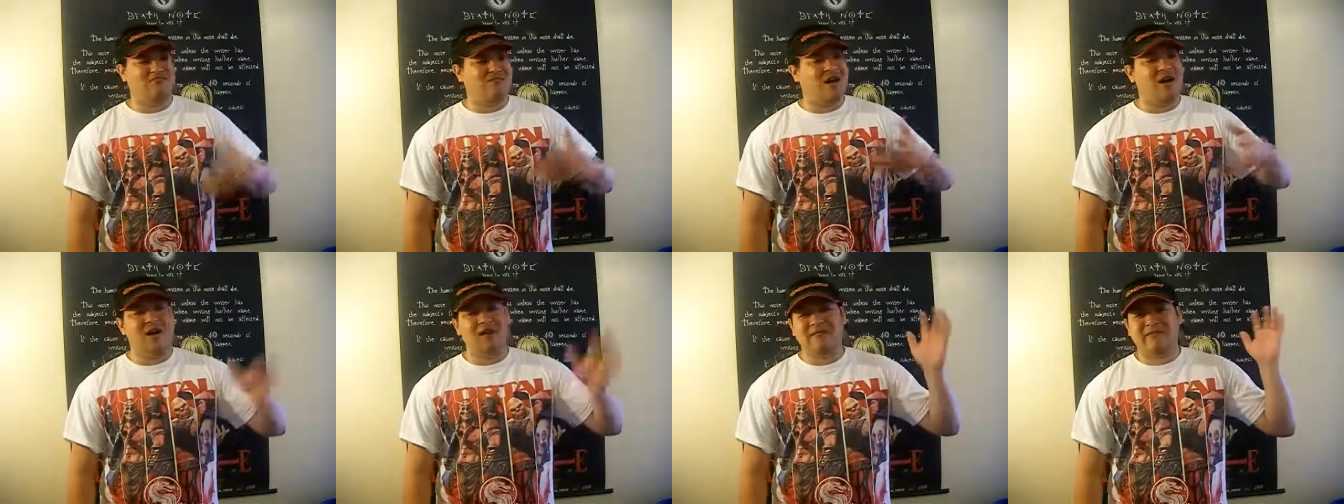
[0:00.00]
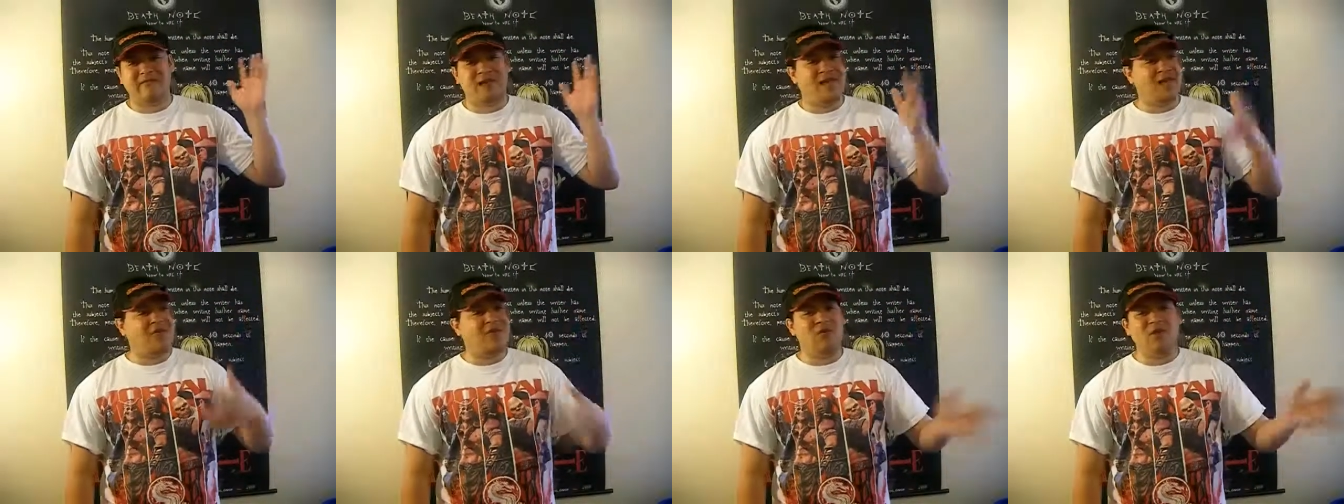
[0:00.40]

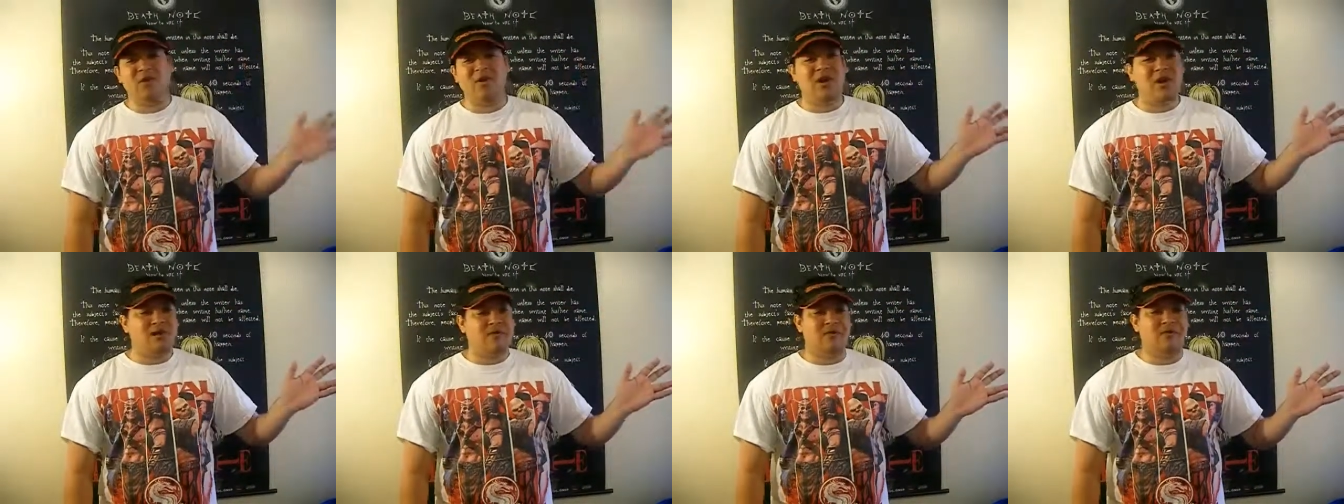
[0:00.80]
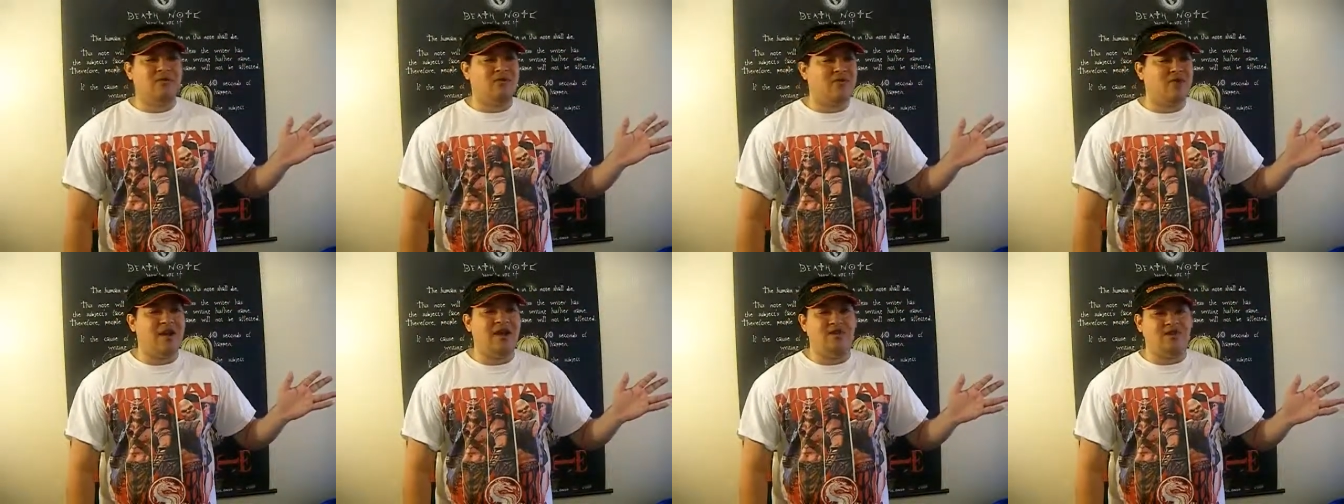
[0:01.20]
offhand or
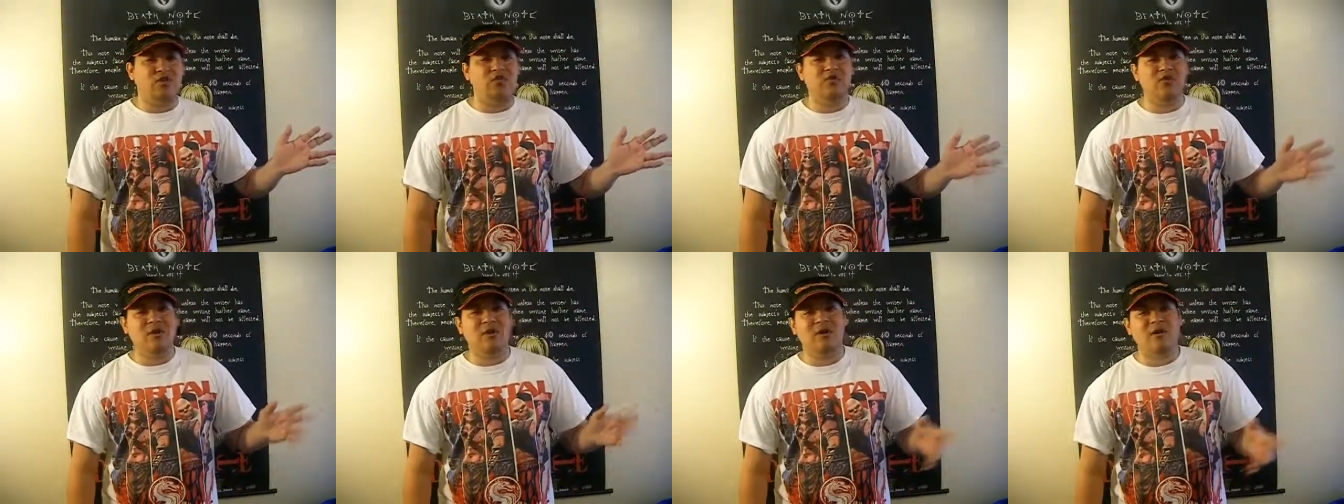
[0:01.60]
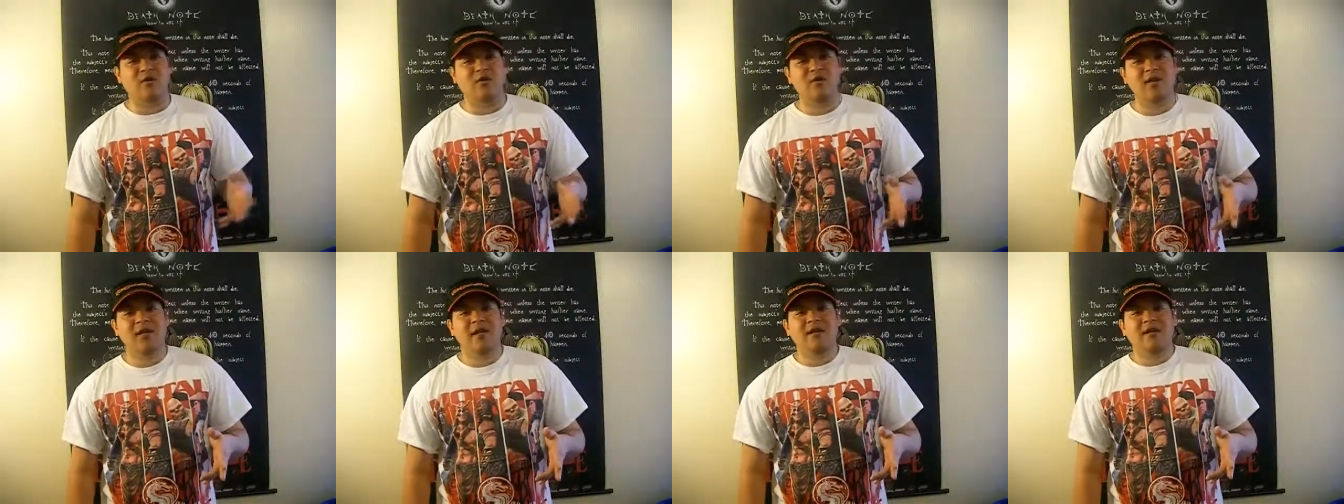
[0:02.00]
whatever. I do
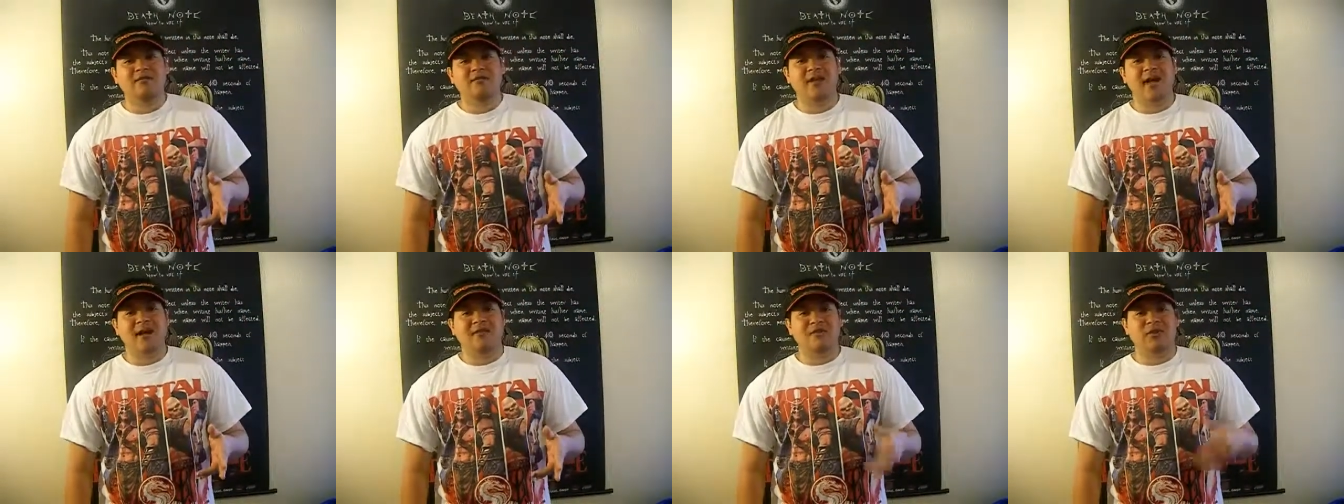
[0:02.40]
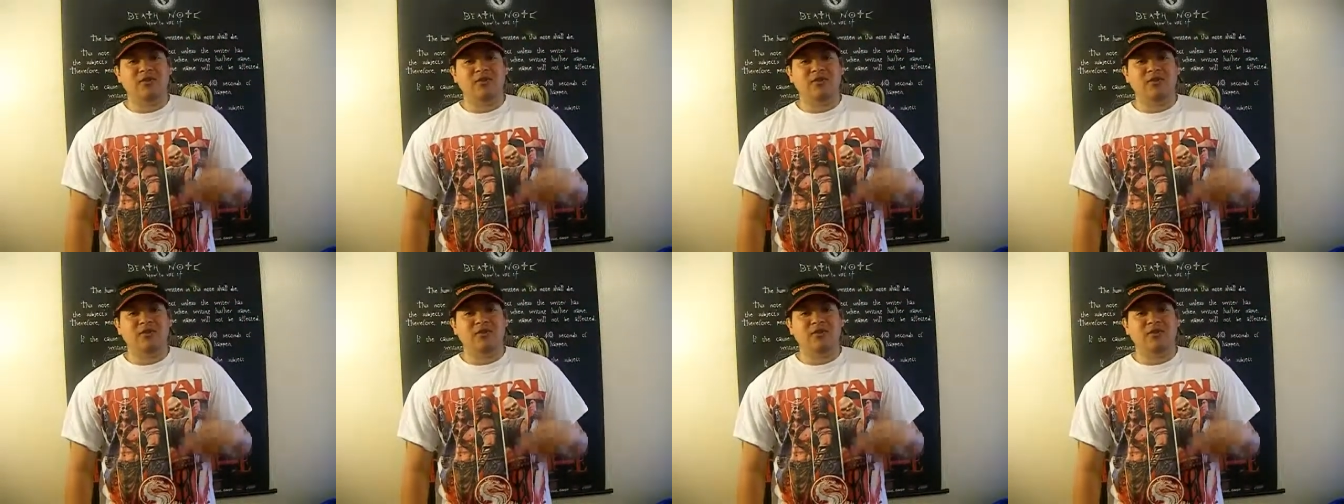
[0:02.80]
know that